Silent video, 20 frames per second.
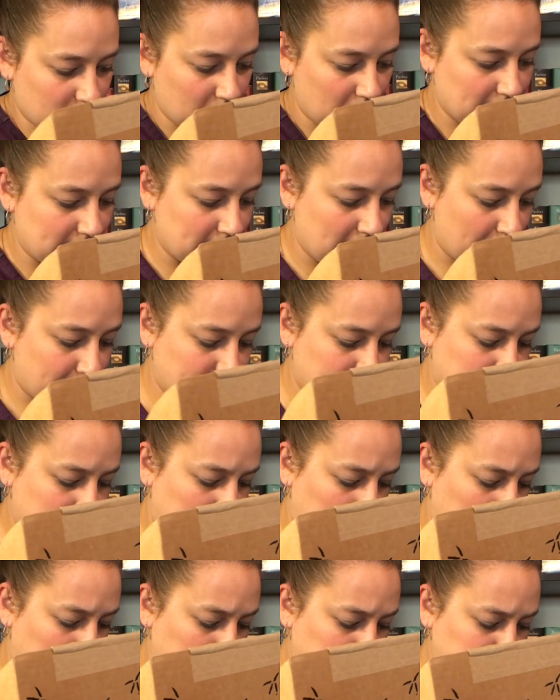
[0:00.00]
it's
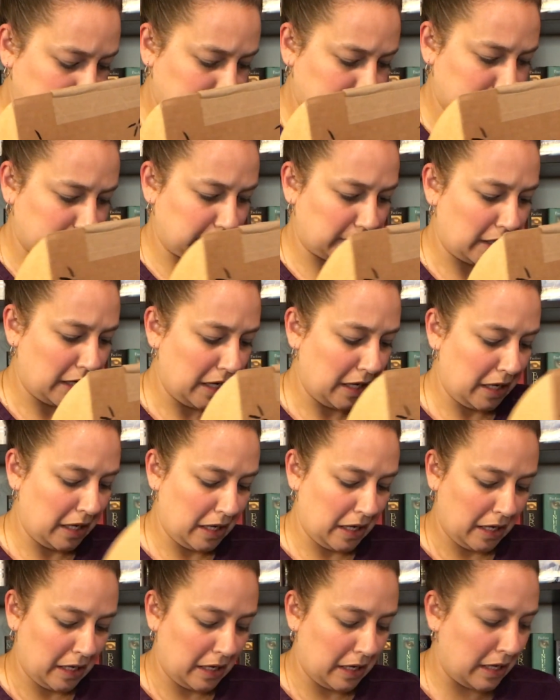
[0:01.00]
empty.
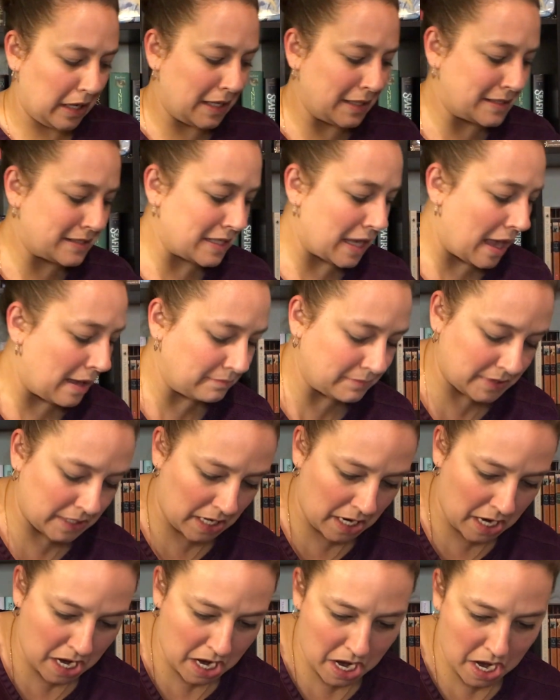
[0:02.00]
It's
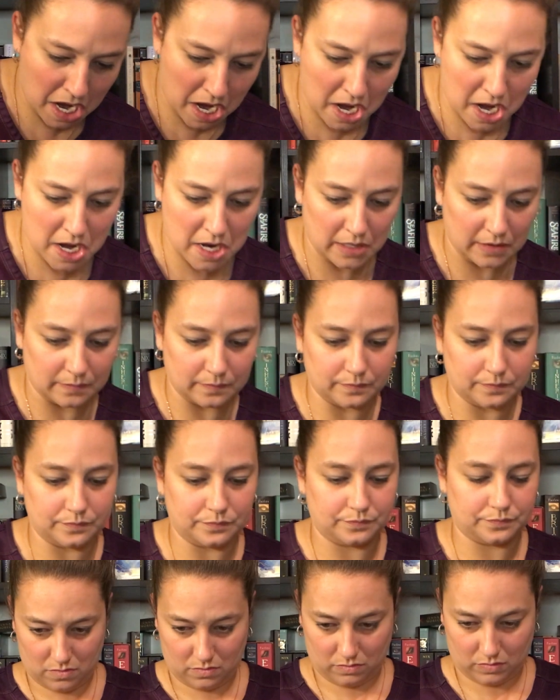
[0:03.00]
empty.
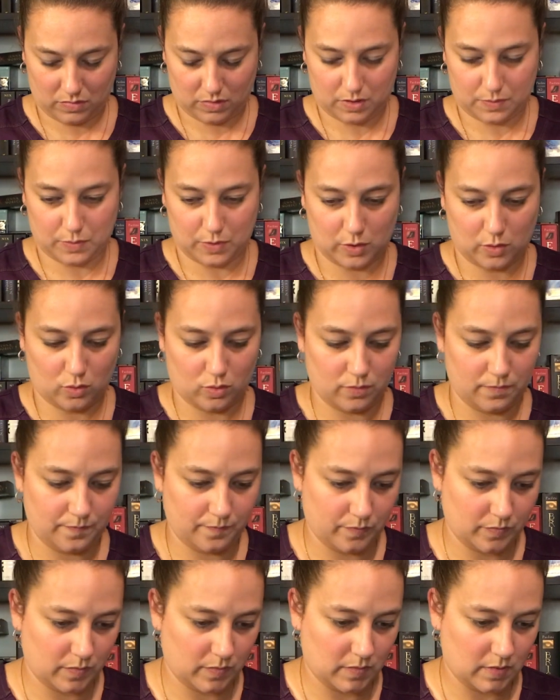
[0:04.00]
It's pretty cool.
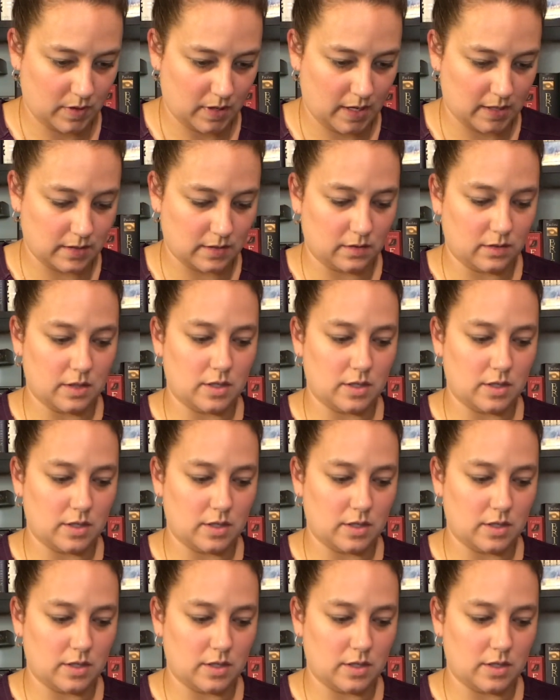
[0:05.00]
It has a